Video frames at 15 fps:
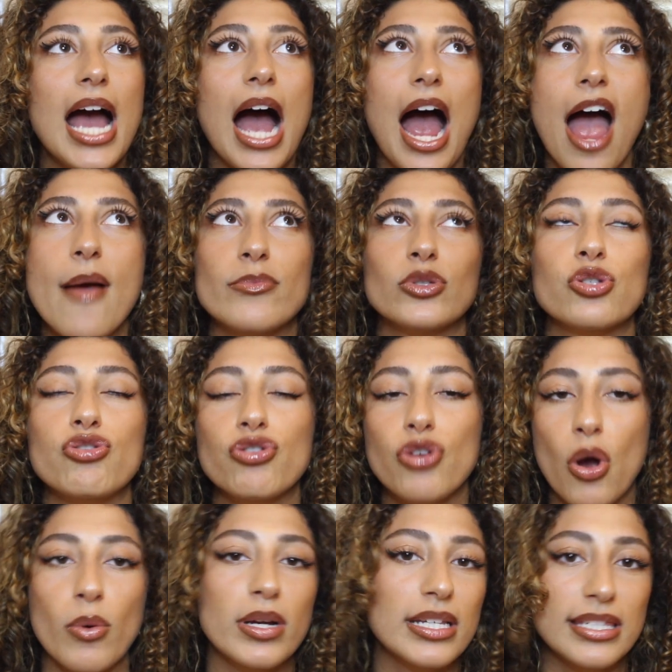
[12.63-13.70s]
I'm
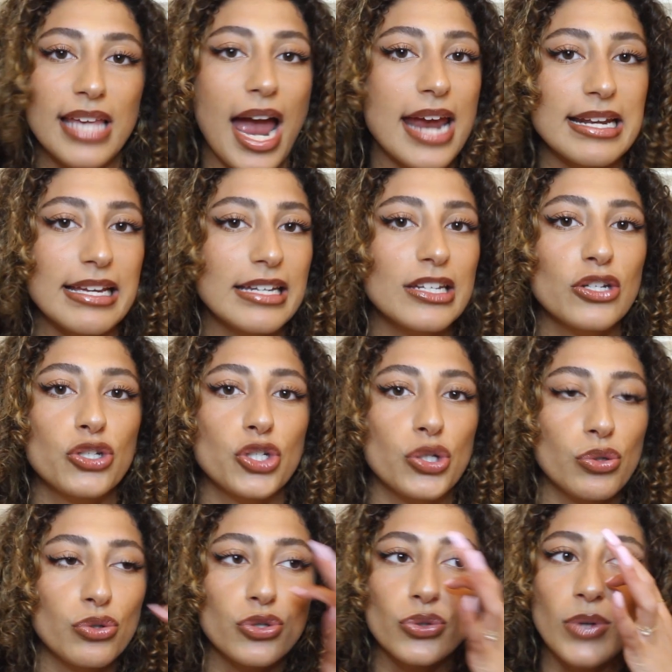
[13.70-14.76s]
so excited
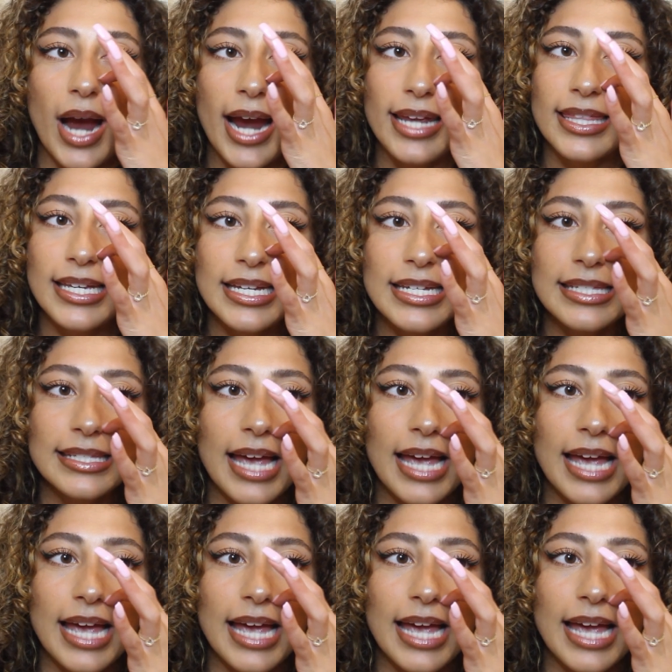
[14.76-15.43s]
to try this.